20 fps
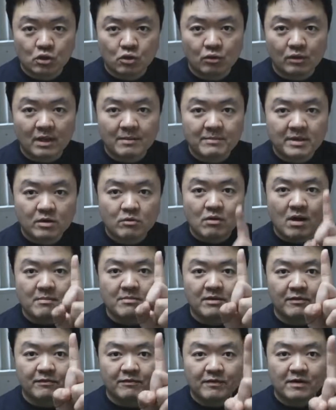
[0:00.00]
So let me
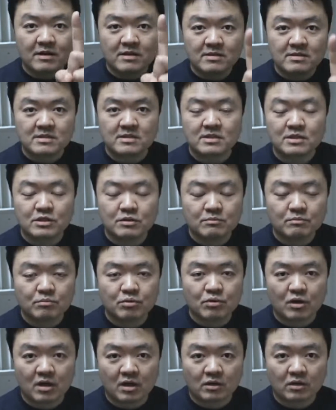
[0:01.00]
grab the first
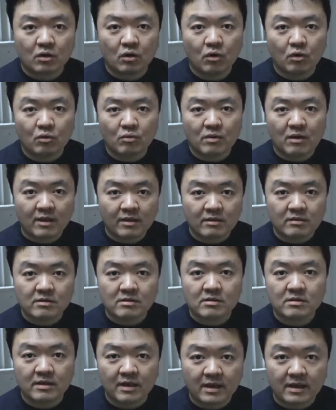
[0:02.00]
product, or
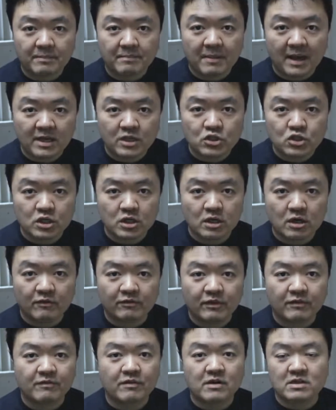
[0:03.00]
rather the packaging
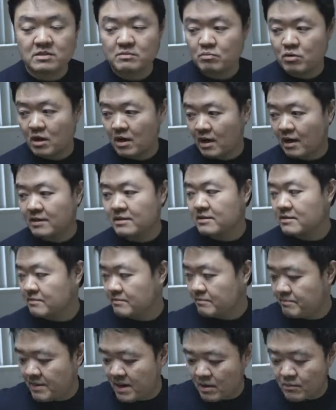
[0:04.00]
of the first product.
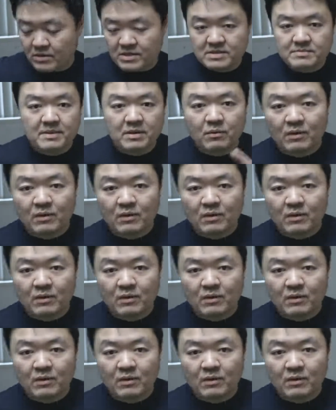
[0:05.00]
Bear